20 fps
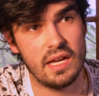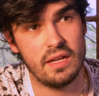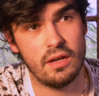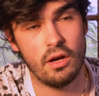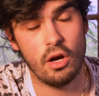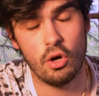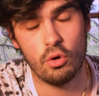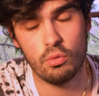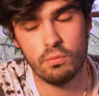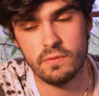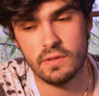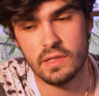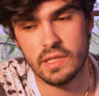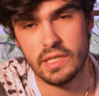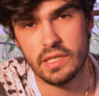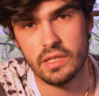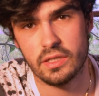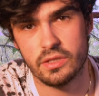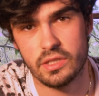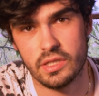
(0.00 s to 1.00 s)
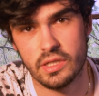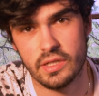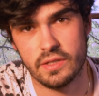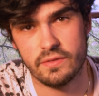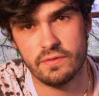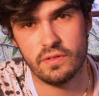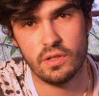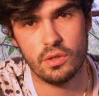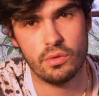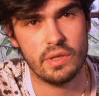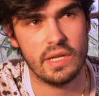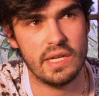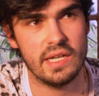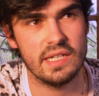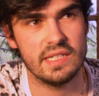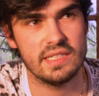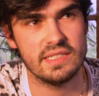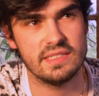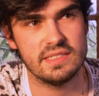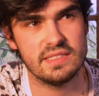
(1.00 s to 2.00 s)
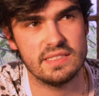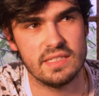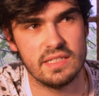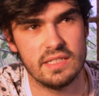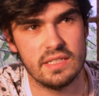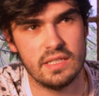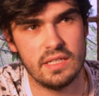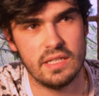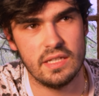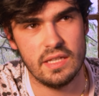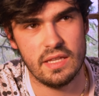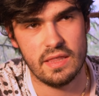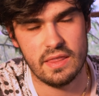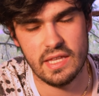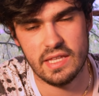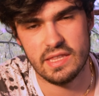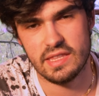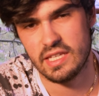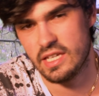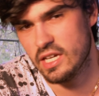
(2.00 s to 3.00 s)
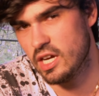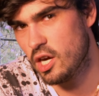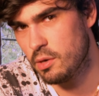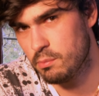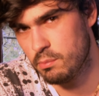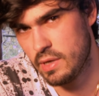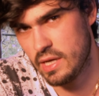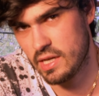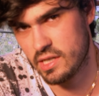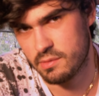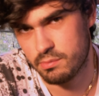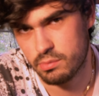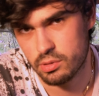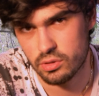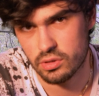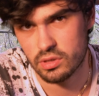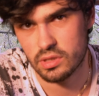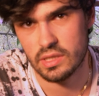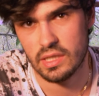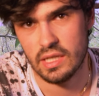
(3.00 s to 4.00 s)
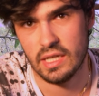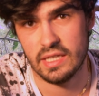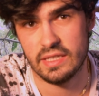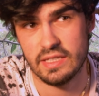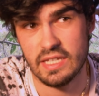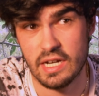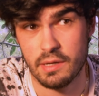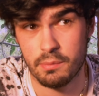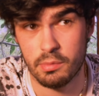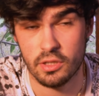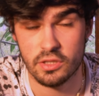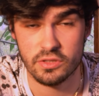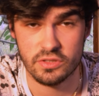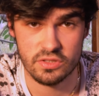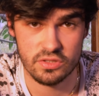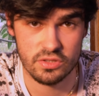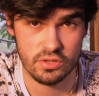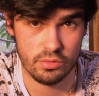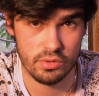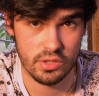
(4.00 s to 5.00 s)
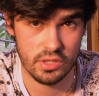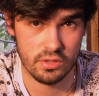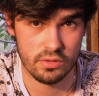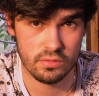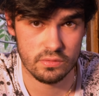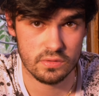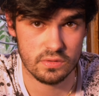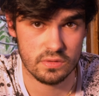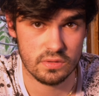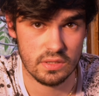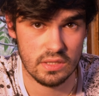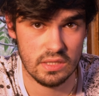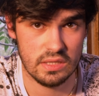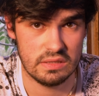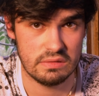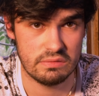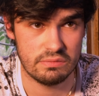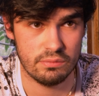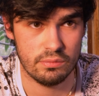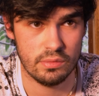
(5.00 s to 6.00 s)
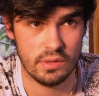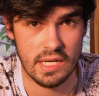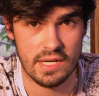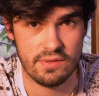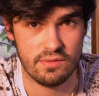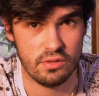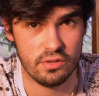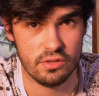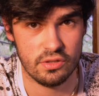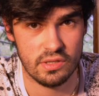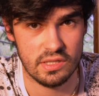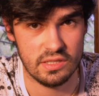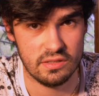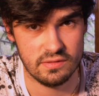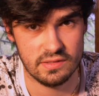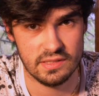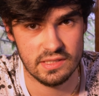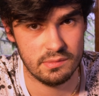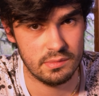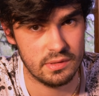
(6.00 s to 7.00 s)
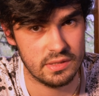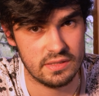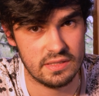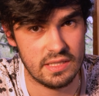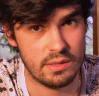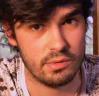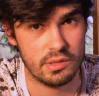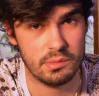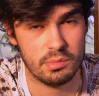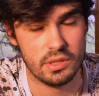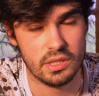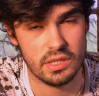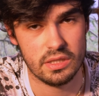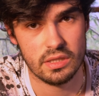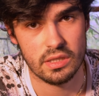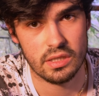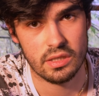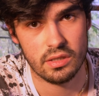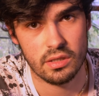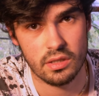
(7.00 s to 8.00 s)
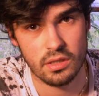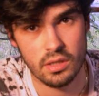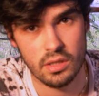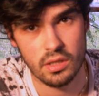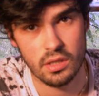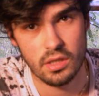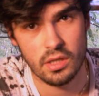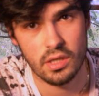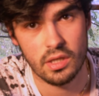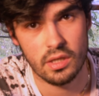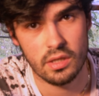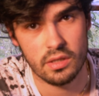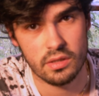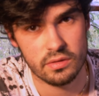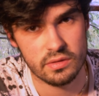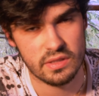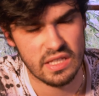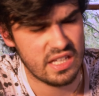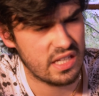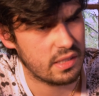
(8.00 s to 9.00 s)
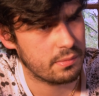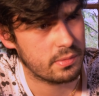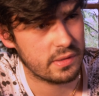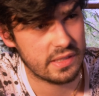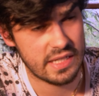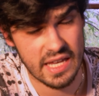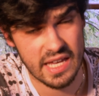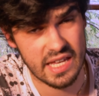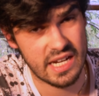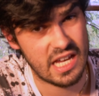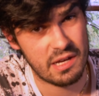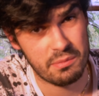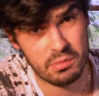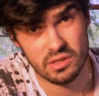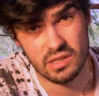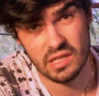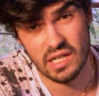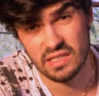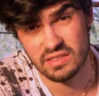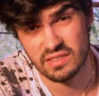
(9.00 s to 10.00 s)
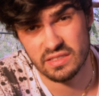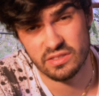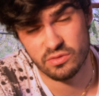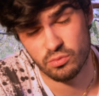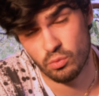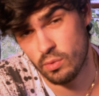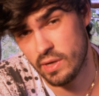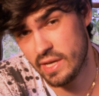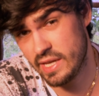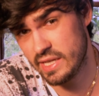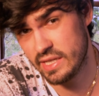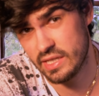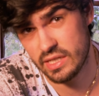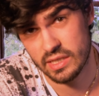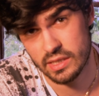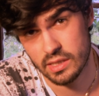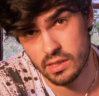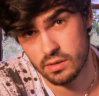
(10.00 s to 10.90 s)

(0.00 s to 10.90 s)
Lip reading: hopefully on the iPhone, and then the AR MacBook and AirPod Studios, and whatever other little tidbits they might put in there. Again, Apple glasses way